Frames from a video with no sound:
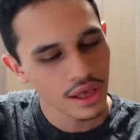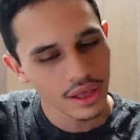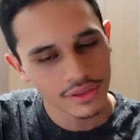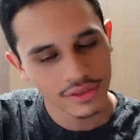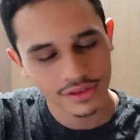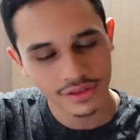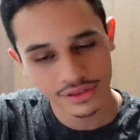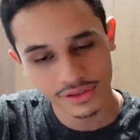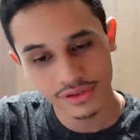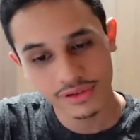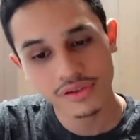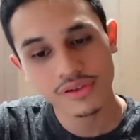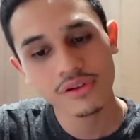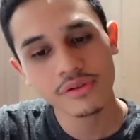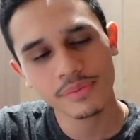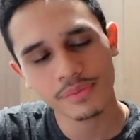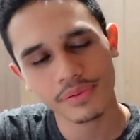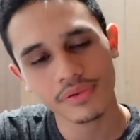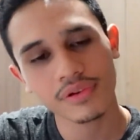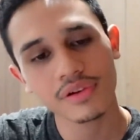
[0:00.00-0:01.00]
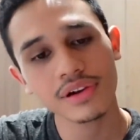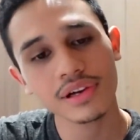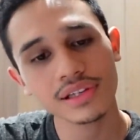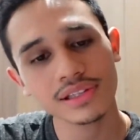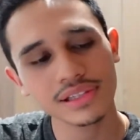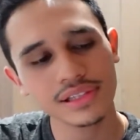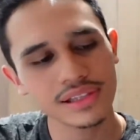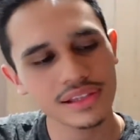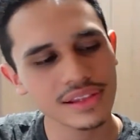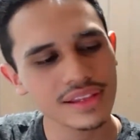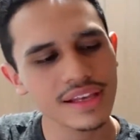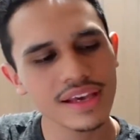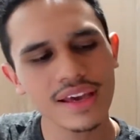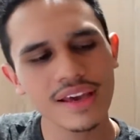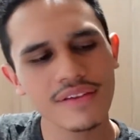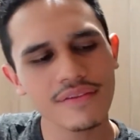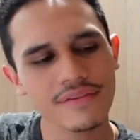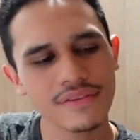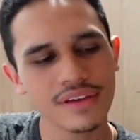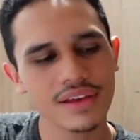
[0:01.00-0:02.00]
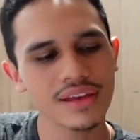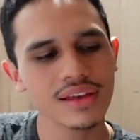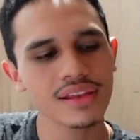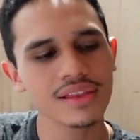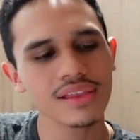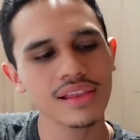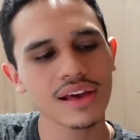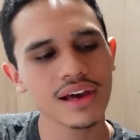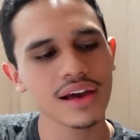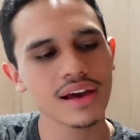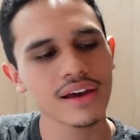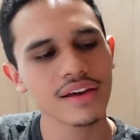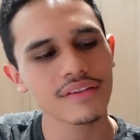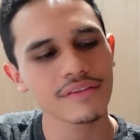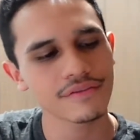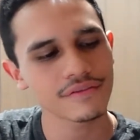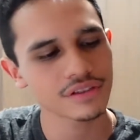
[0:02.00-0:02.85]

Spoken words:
There's no point in living life